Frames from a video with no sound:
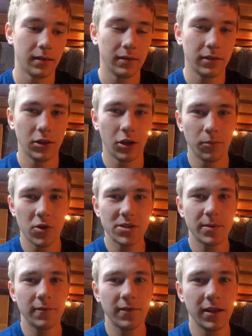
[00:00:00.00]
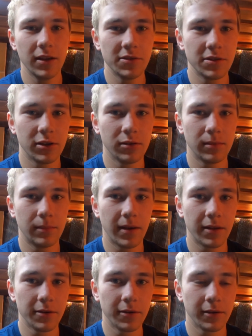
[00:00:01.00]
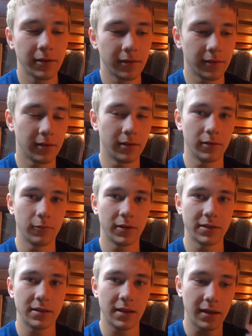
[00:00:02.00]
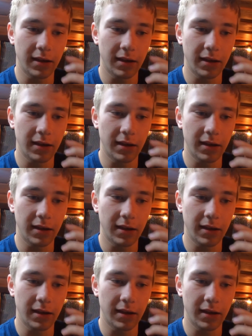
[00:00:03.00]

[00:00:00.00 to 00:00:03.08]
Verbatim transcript: You know, most of my videos are going to be better than the one today.